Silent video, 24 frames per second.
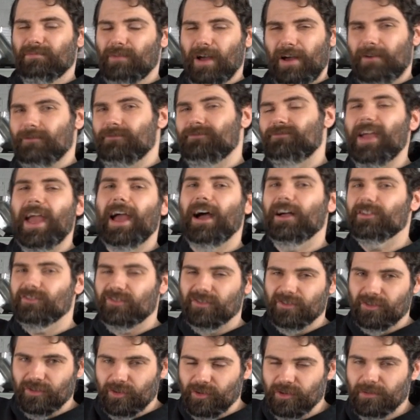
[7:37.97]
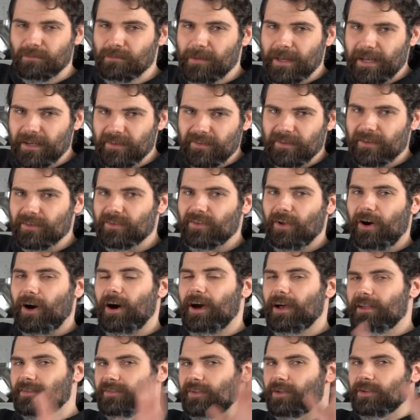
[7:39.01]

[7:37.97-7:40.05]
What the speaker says: 1,000 Newton meters at the tires.